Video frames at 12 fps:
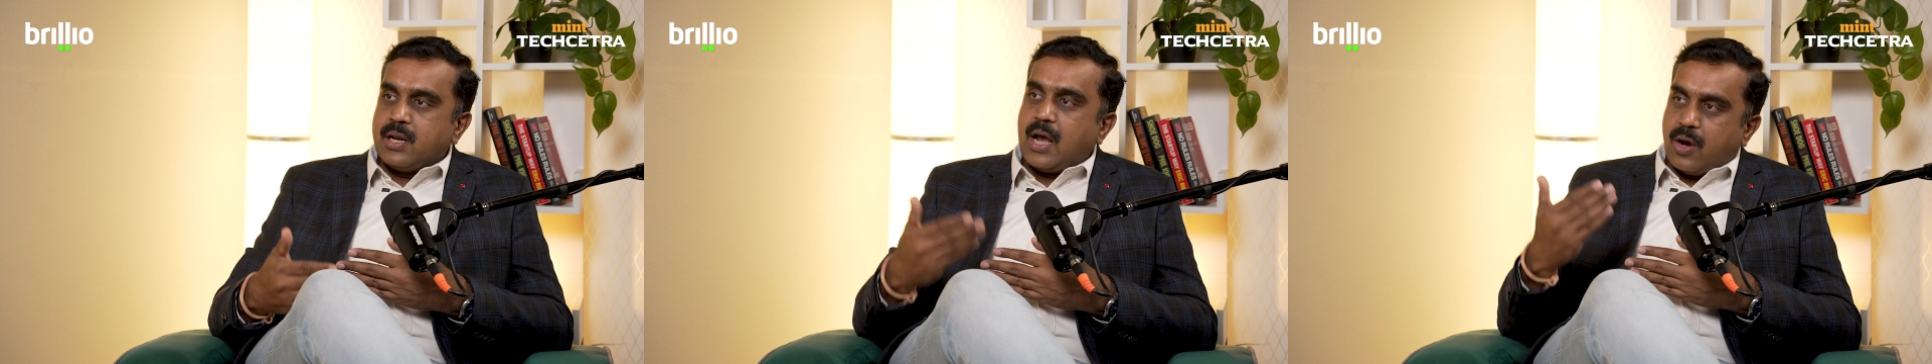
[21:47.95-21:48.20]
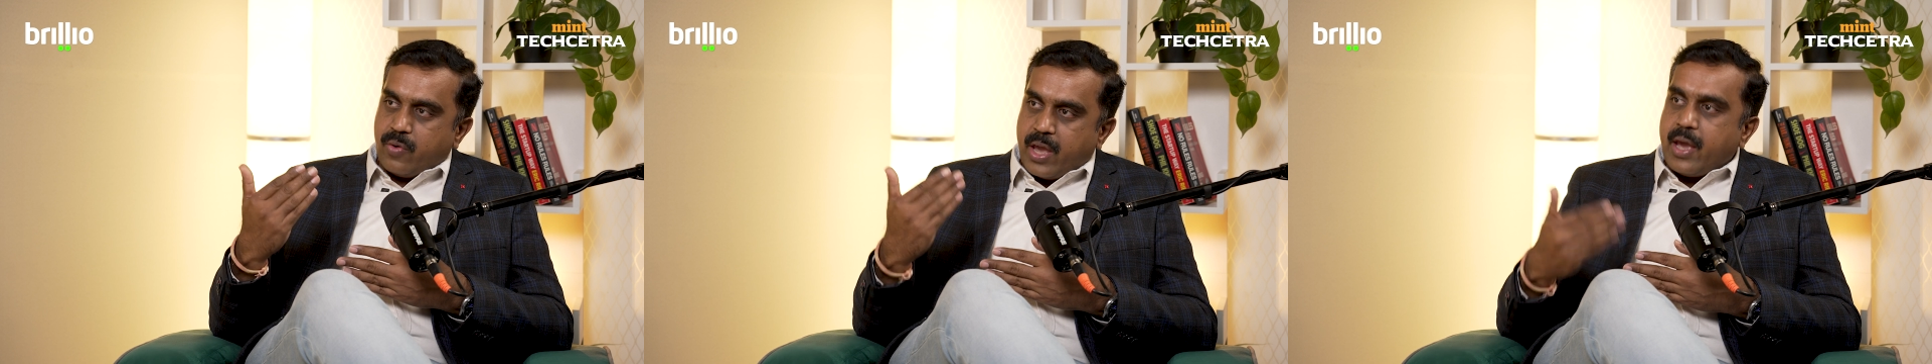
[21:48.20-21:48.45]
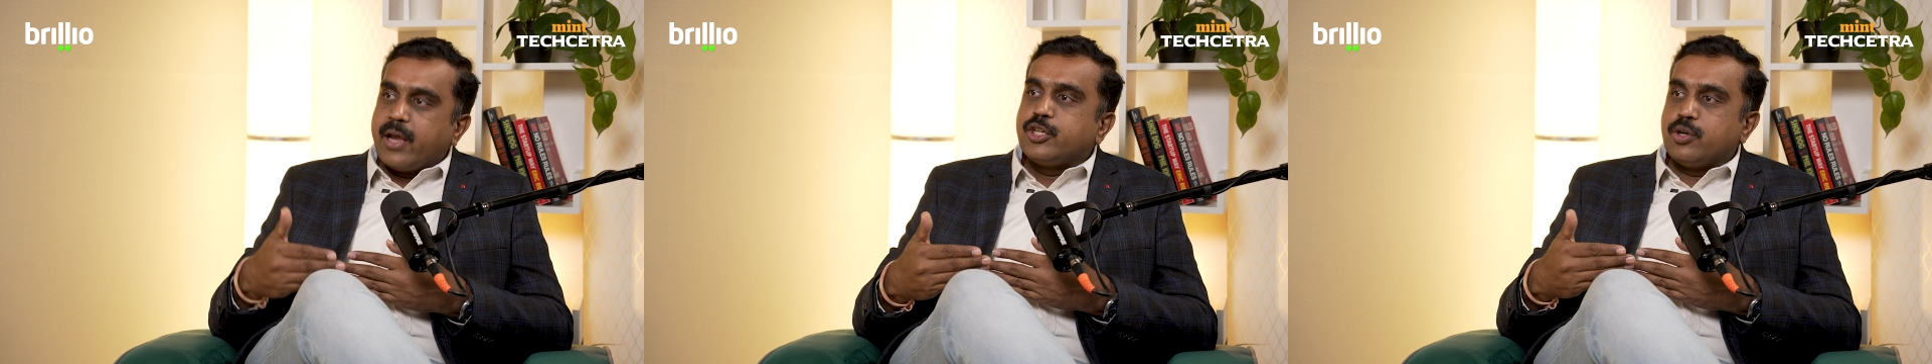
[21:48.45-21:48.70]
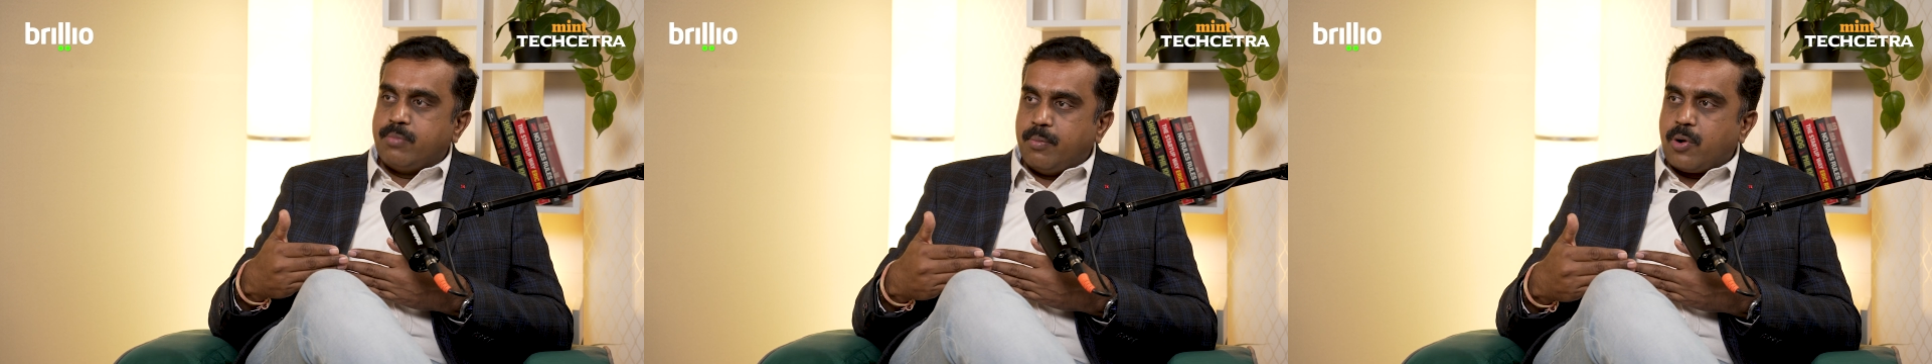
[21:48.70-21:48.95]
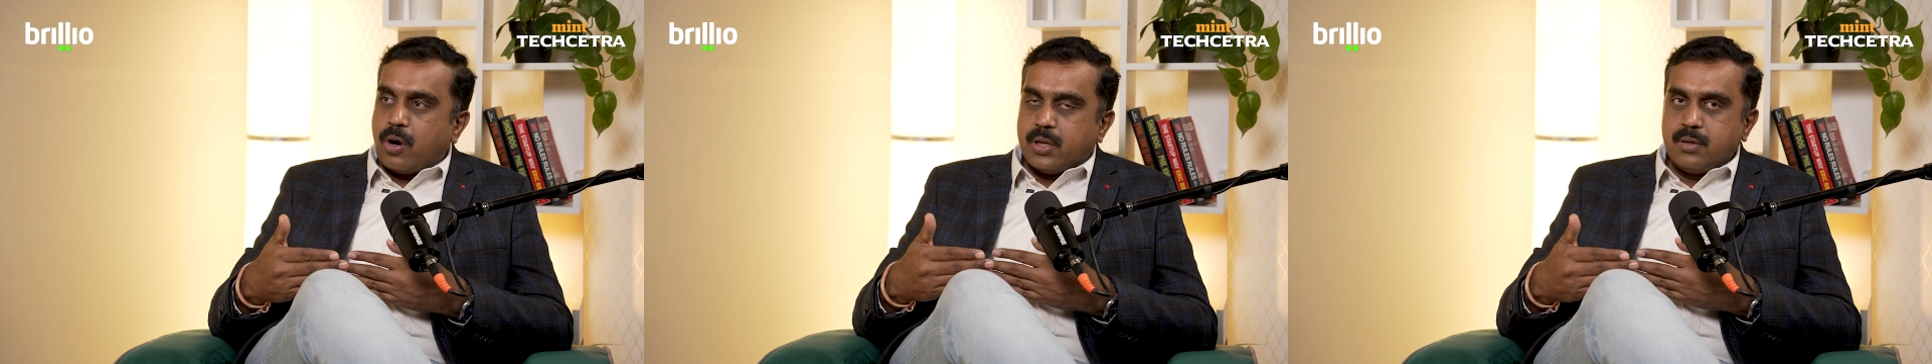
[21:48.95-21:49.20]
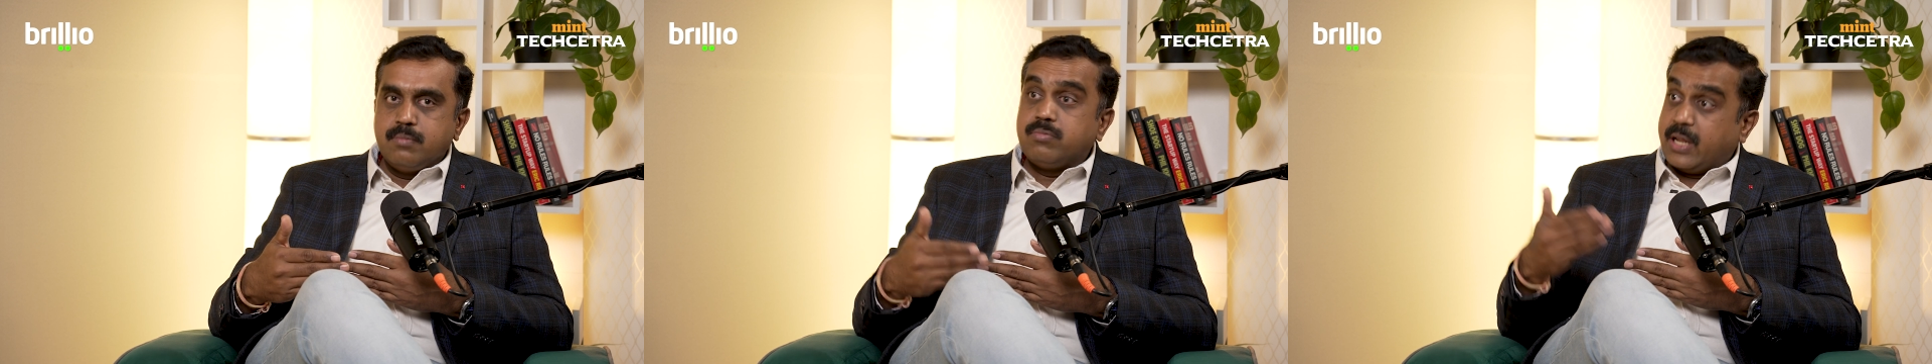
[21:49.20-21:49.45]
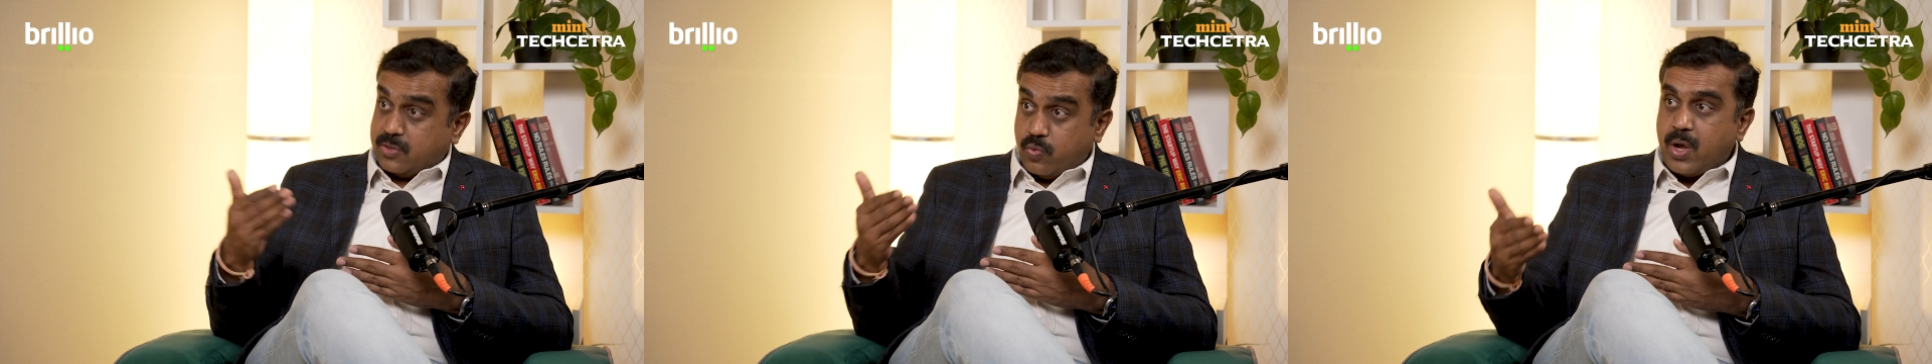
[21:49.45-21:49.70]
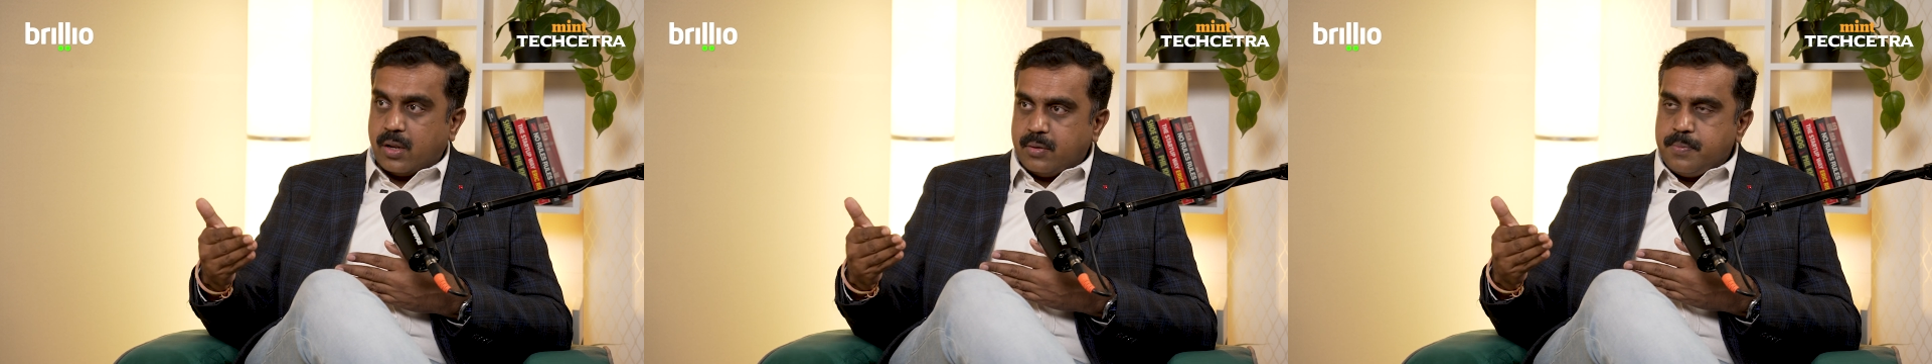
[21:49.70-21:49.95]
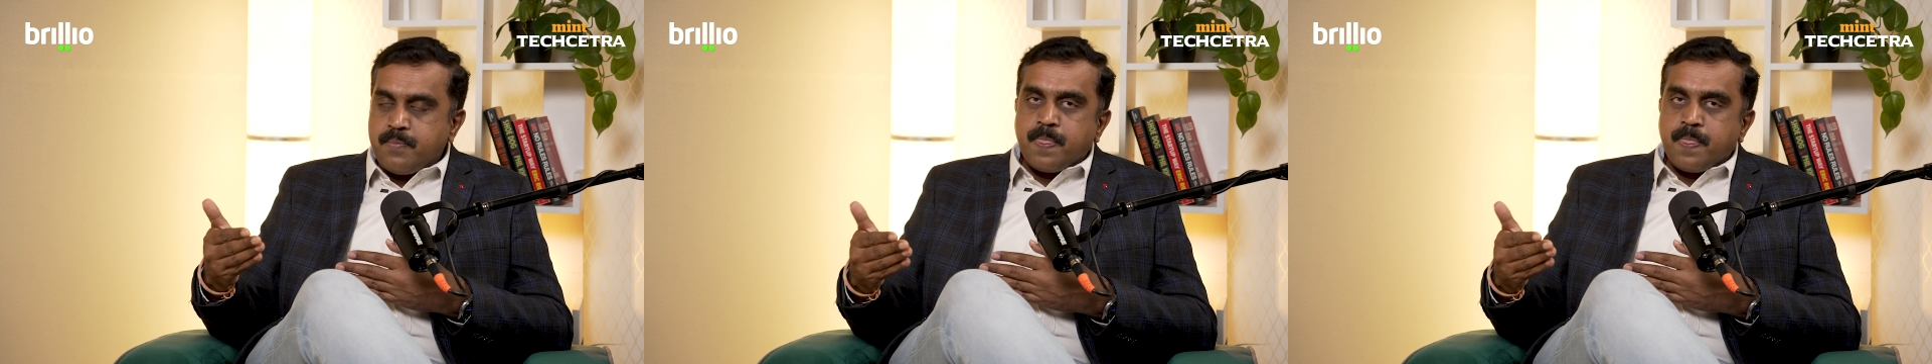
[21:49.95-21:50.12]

and how AI should be brought in. That's one.